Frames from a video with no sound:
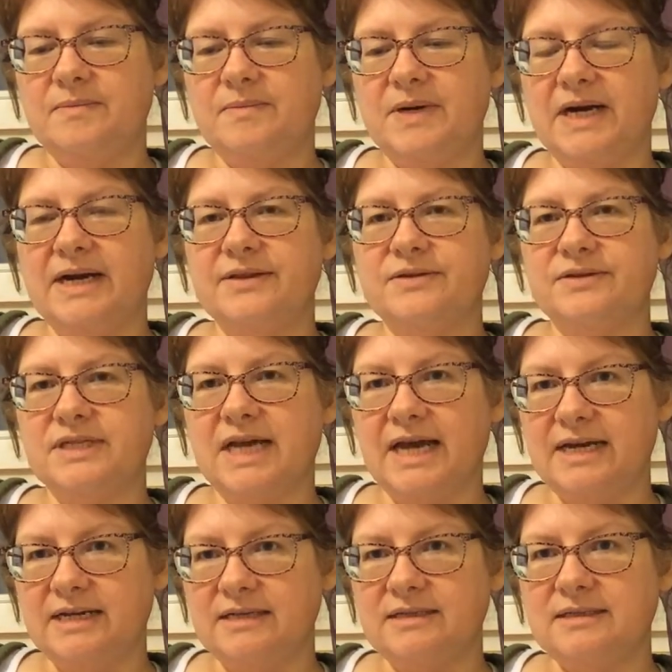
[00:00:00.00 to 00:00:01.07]
by other
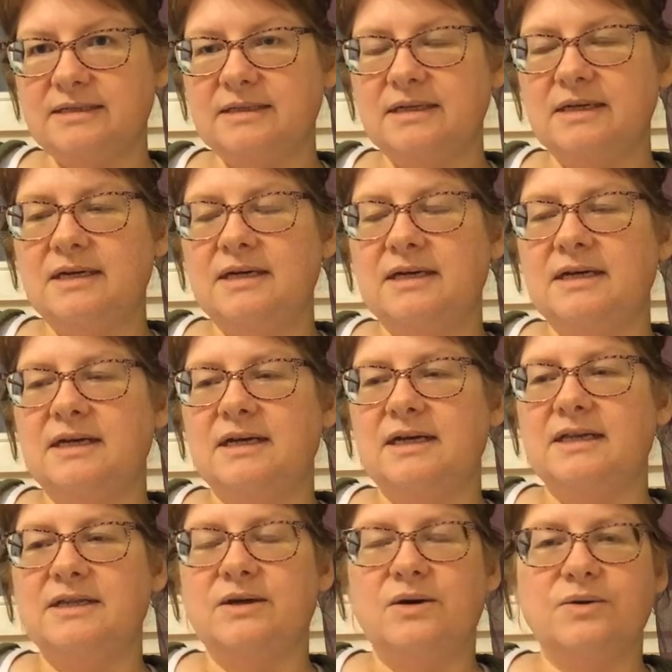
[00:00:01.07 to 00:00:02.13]
tenants,
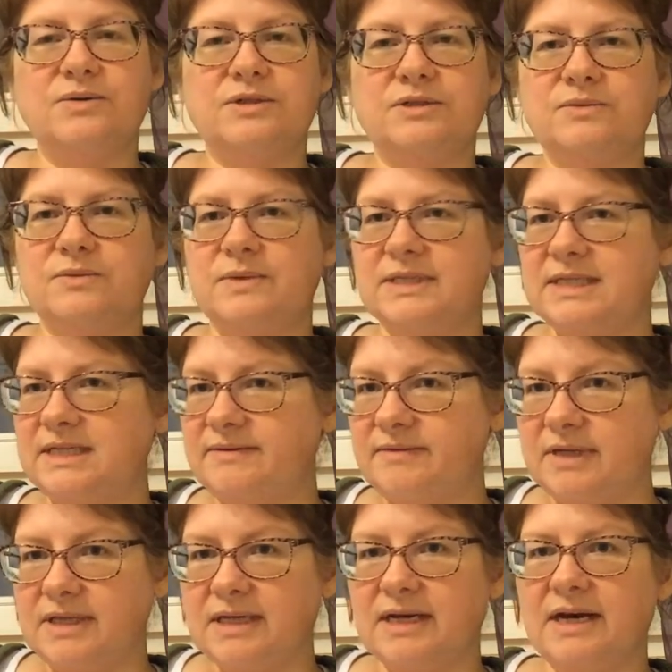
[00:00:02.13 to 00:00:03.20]
and the host wasn't
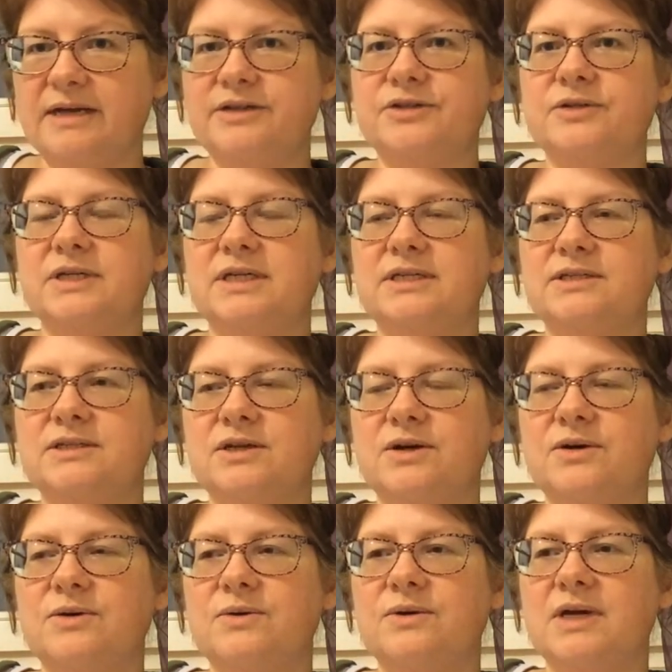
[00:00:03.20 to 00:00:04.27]
even in the country.
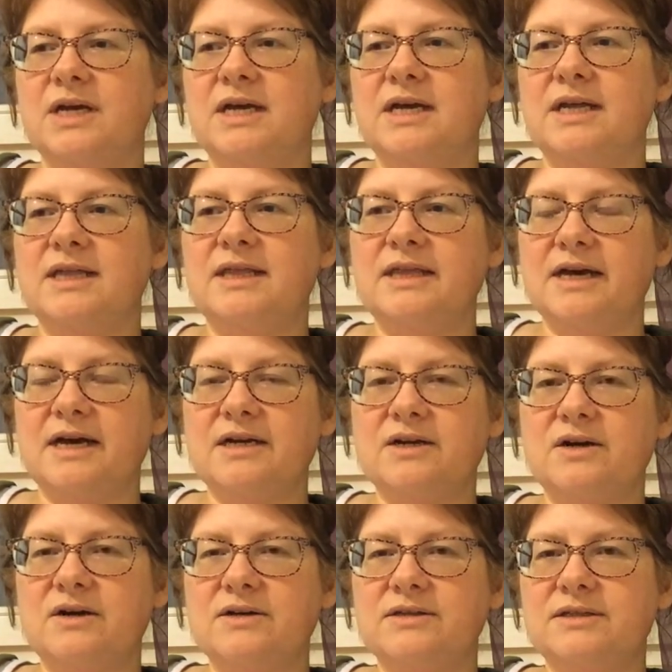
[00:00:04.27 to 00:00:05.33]
So that
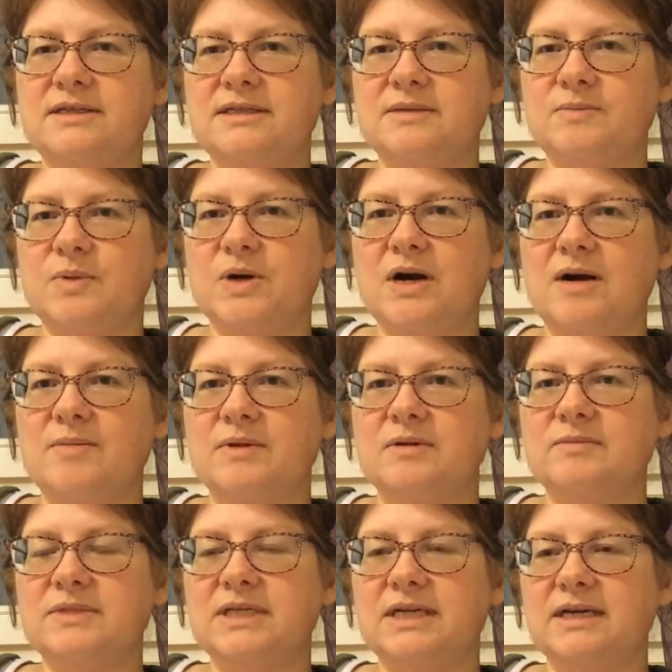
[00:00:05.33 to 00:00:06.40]
caused some
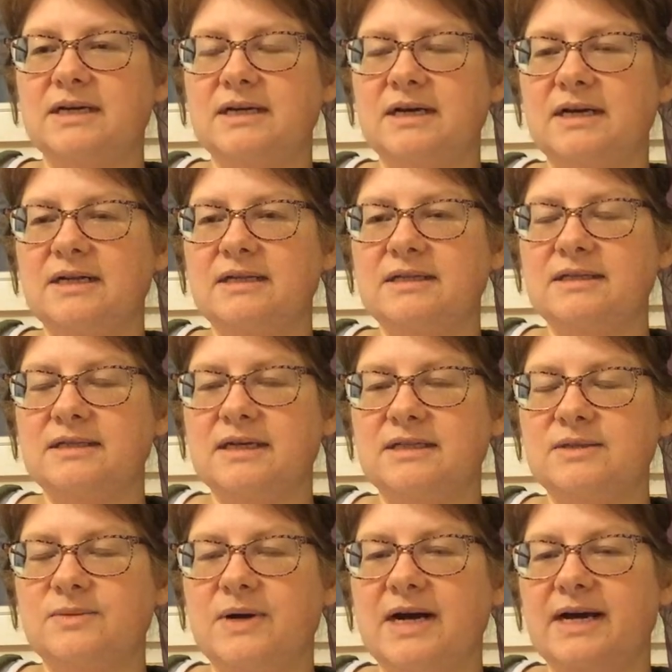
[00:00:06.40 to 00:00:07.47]
problems, and
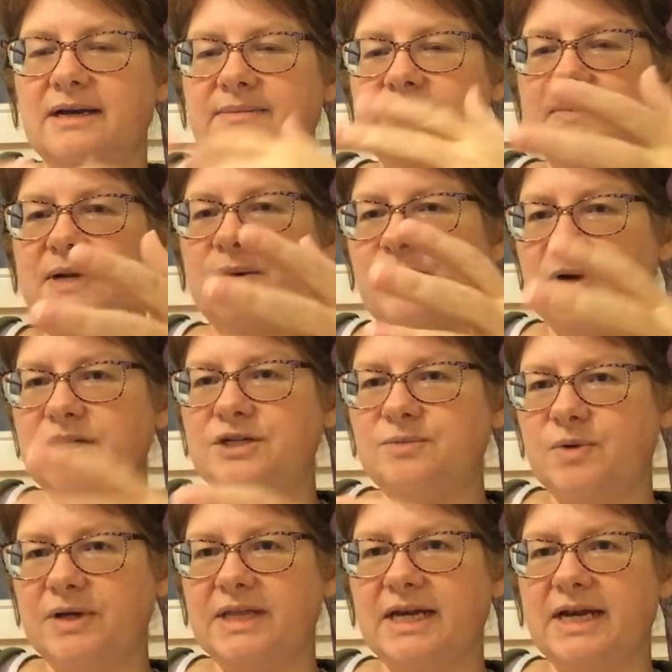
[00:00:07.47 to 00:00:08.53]
that's why I wanted to
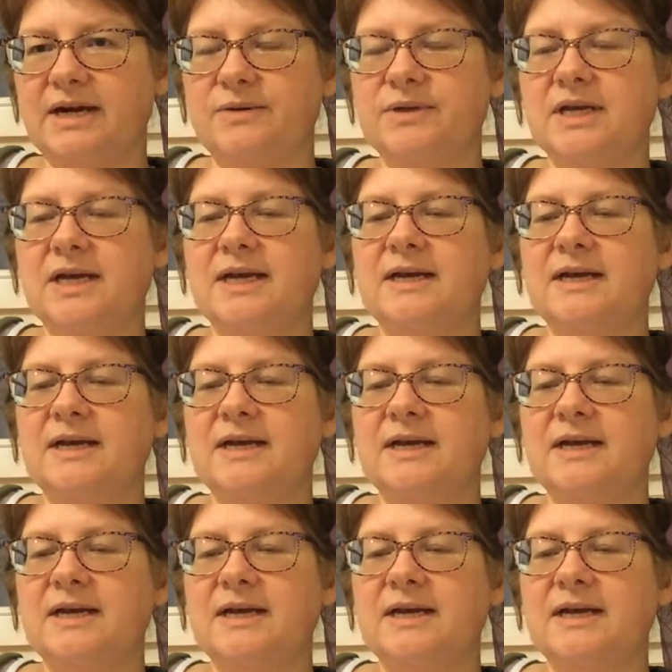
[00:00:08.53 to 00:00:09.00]
point that out.